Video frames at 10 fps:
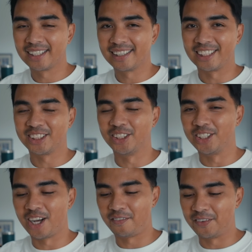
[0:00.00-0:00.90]
That's
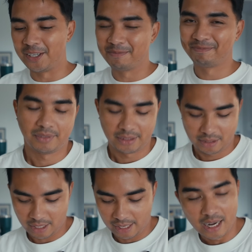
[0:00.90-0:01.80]
good coffee.
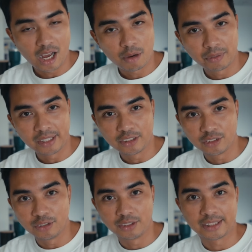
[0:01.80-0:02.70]
Okay, now I'm ready
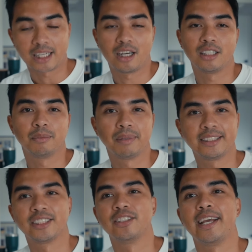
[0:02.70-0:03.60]
to check on the
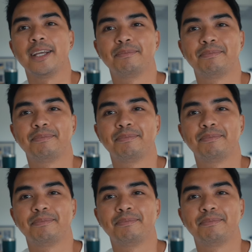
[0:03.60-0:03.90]
plants today.